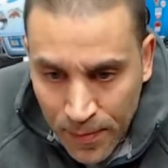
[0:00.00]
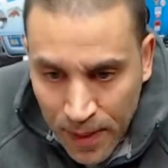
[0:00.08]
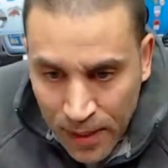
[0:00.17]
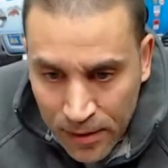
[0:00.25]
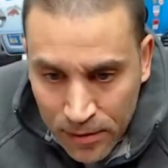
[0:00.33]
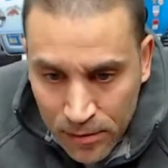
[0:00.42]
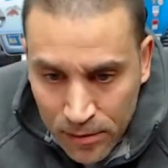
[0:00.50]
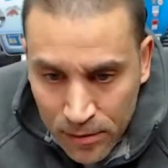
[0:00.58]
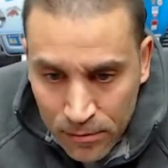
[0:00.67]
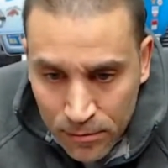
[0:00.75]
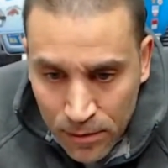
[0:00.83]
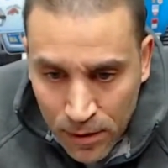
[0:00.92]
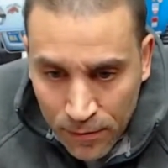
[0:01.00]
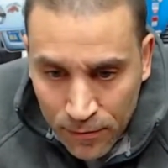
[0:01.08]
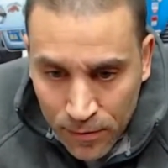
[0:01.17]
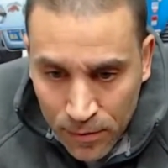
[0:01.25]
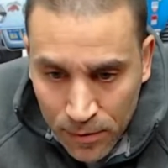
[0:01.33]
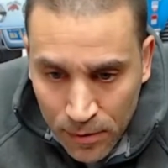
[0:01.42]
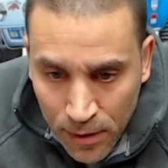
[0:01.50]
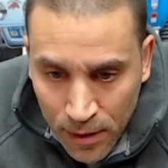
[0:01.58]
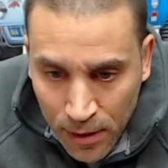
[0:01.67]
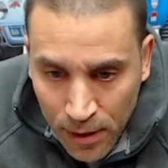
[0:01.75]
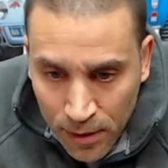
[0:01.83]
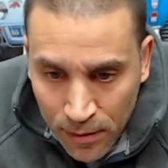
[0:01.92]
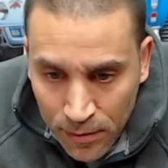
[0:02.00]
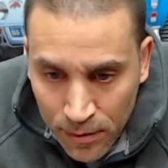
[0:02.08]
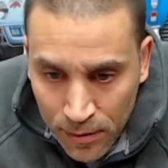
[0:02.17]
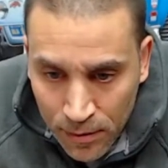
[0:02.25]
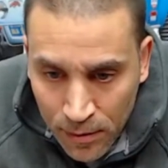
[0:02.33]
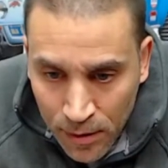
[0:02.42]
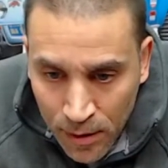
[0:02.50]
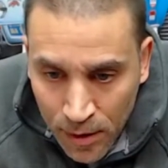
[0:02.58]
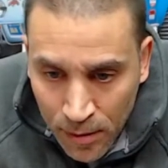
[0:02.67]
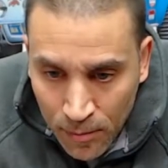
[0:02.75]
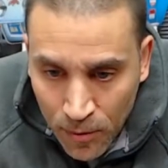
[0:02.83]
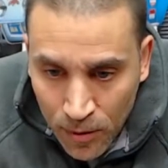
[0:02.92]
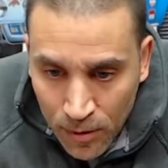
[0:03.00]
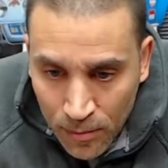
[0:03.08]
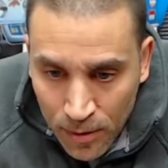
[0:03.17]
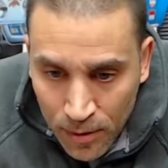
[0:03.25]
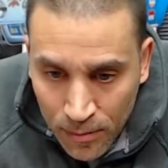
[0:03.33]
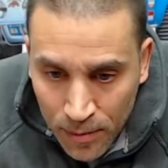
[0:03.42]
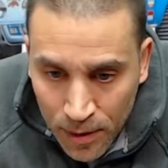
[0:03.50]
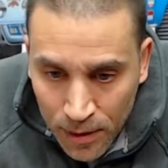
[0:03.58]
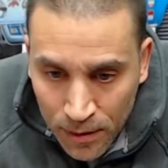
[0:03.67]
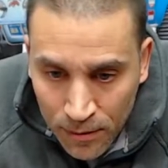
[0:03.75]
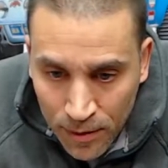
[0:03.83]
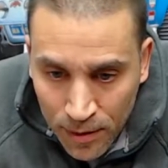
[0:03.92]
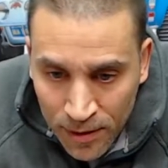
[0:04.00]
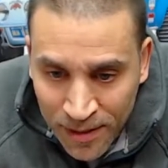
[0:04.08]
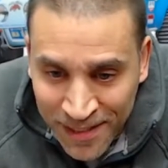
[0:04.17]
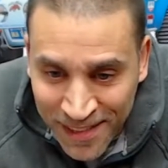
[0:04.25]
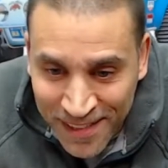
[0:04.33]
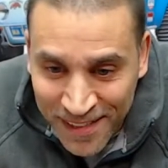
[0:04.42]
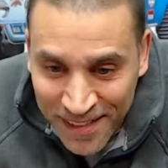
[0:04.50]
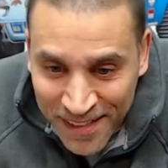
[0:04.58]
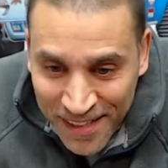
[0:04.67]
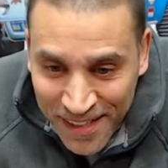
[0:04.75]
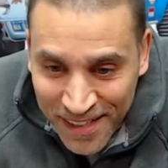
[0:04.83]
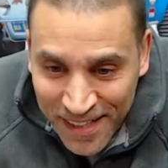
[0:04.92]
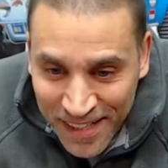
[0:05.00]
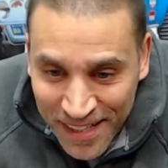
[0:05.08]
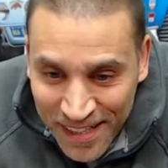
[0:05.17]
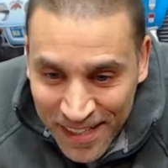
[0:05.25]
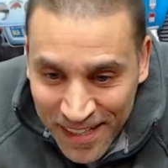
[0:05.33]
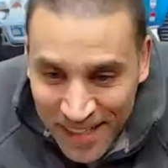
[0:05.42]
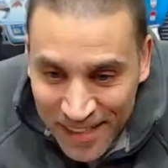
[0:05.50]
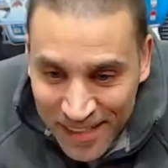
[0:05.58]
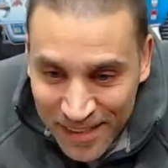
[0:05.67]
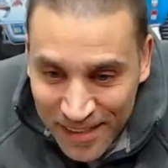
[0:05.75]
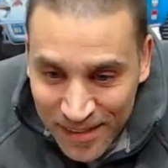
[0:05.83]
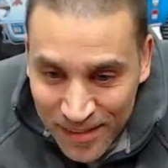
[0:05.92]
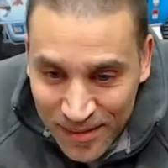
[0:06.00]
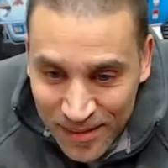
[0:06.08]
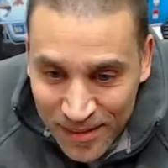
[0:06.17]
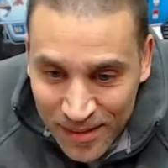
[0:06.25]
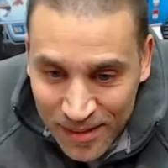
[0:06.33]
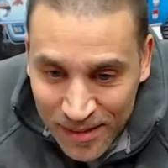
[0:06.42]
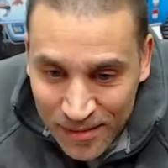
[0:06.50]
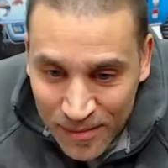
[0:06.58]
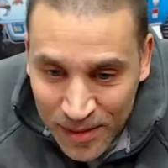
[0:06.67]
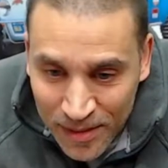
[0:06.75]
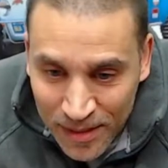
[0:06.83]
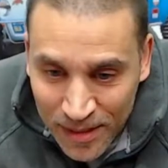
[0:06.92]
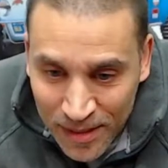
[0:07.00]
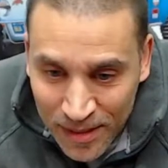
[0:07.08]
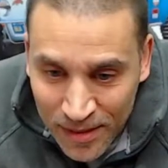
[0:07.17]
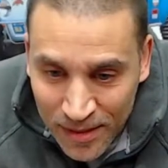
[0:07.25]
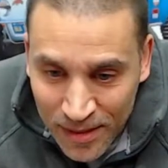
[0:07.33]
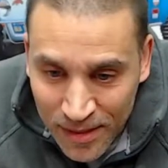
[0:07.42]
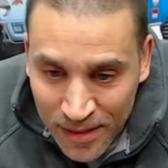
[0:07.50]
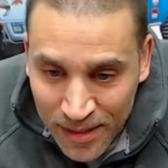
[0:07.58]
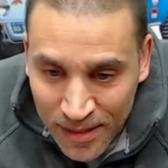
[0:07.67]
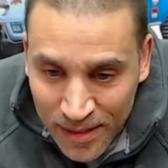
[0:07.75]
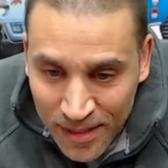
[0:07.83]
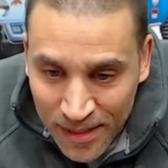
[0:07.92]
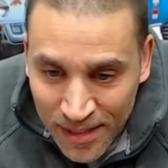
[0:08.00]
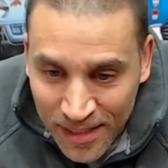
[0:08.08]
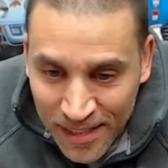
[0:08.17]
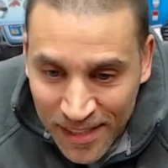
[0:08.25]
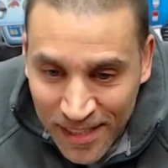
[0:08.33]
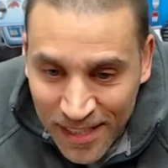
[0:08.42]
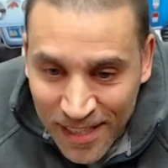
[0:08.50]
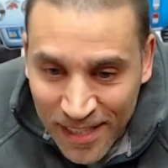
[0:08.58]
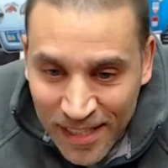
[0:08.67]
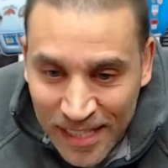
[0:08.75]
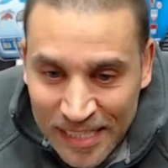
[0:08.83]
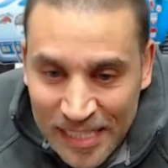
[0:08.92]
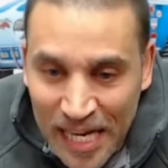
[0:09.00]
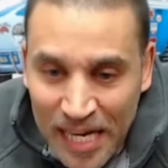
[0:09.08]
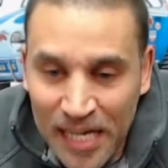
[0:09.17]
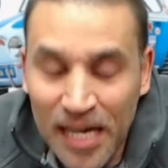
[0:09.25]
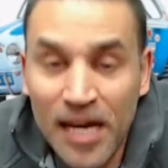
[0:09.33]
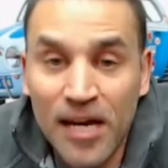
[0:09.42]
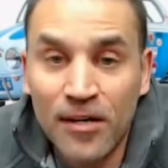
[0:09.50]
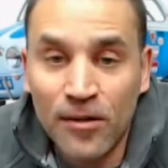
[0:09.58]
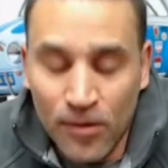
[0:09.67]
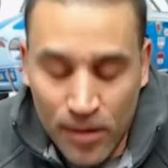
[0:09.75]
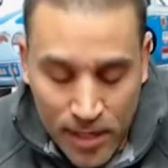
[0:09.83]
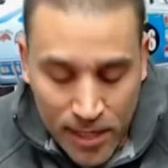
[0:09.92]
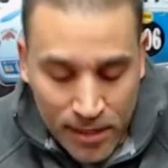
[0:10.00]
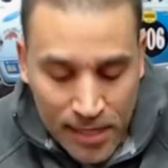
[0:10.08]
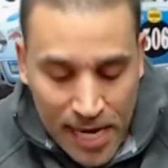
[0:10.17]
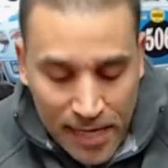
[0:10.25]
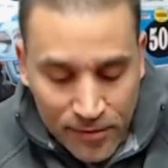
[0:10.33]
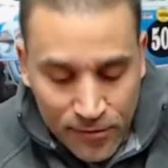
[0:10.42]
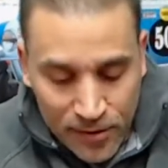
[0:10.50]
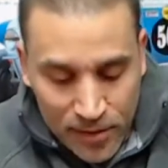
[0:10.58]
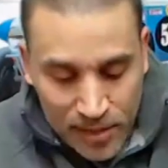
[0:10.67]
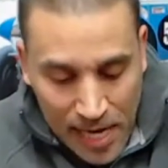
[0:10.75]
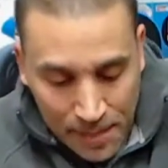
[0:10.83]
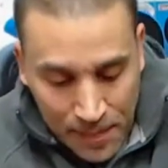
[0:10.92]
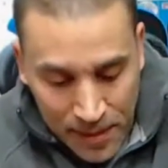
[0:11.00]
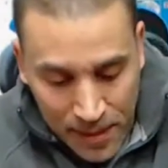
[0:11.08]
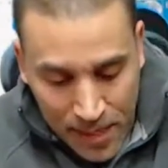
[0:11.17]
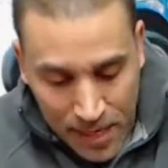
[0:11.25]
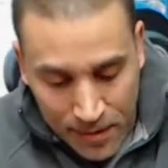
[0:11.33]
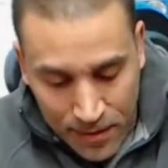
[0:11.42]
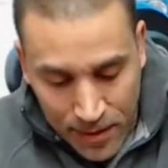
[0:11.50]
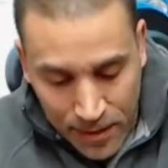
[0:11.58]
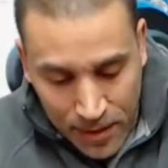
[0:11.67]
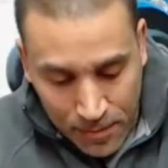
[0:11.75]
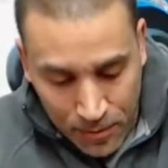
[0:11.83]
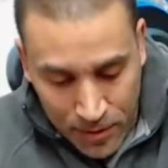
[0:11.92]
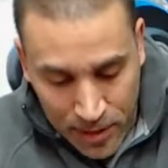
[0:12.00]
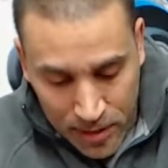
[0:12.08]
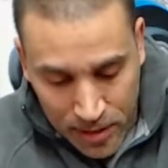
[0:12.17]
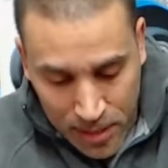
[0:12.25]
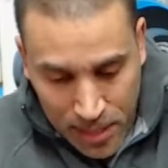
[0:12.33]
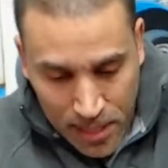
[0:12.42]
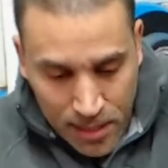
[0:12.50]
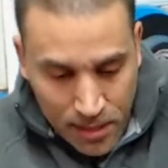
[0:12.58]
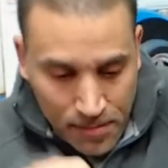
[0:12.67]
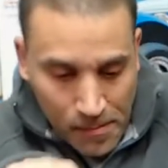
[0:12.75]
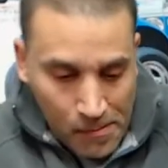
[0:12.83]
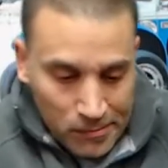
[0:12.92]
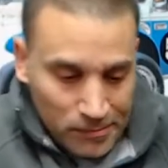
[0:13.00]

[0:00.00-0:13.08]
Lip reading: Thanks, Steve. You'll have to hang out there more, but I'm getting really. Video's getting money now. Take care, Nordic. Thanks for stopping in. I really appreciate it.